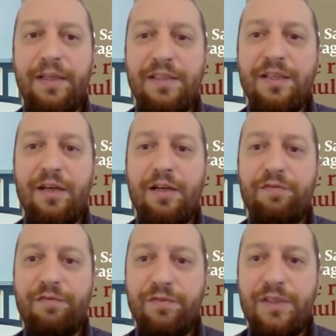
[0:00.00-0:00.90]
there is a lot
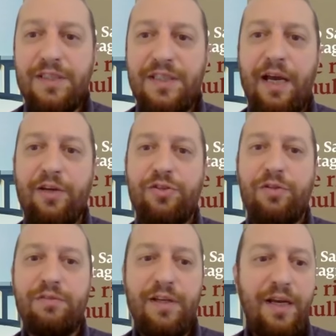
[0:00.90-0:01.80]
of
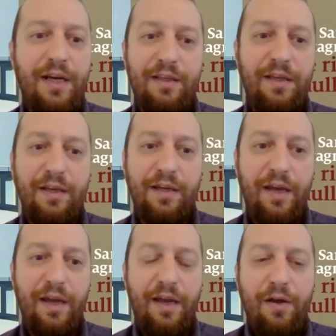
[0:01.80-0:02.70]
discussion regarding
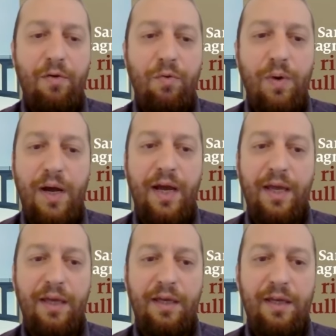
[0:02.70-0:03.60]

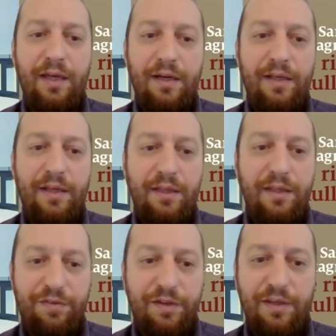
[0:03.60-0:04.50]
why Italy,
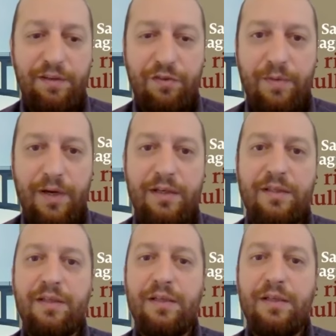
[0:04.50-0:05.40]
differently from
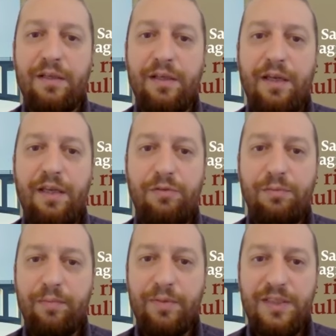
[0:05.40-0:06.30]
other EU
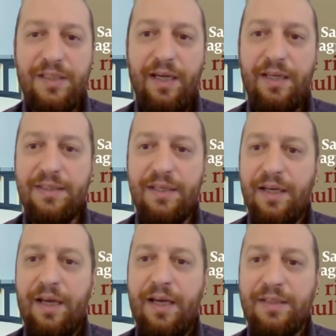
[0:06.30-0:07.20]
member states,
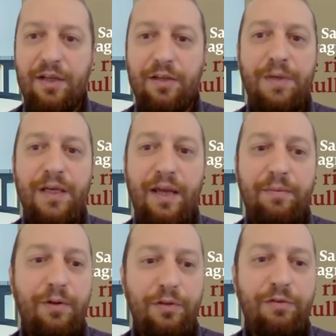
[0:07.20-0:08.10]
has not been
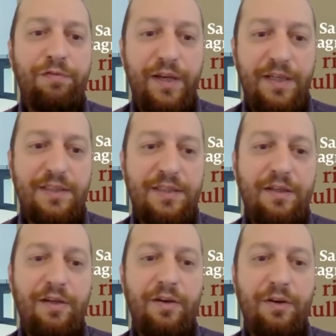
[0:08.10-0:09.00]
able to fix
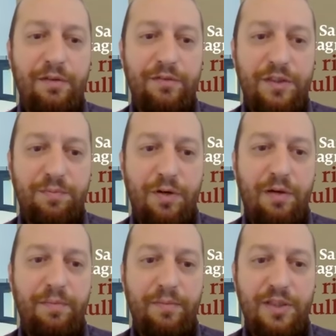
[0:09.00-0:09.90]
all of these
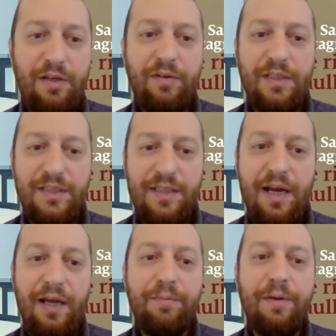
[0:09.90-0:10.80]
problems along this
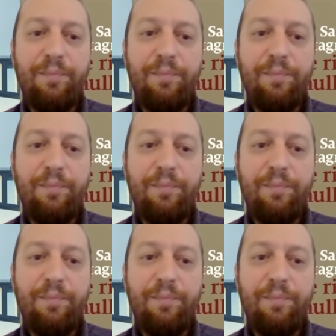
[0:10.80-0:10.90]
time.